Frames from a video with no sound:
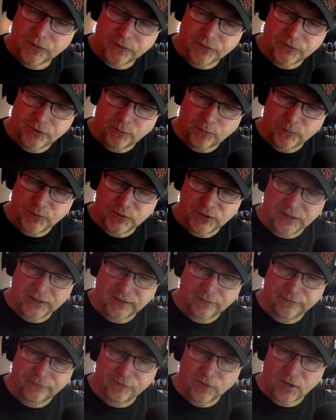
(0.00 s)
There's almost like
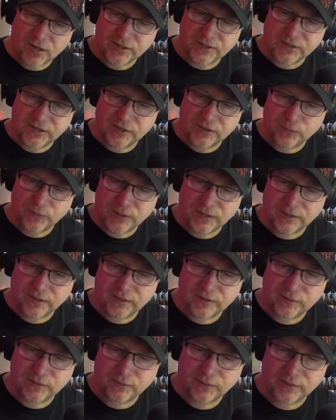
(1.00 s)
a frosty
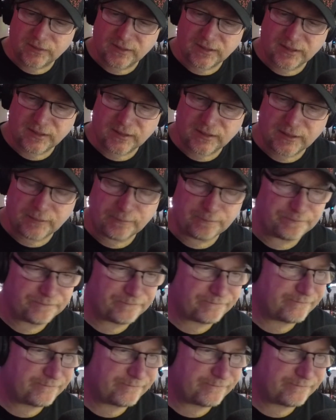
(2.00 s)
sweetness to it, like um.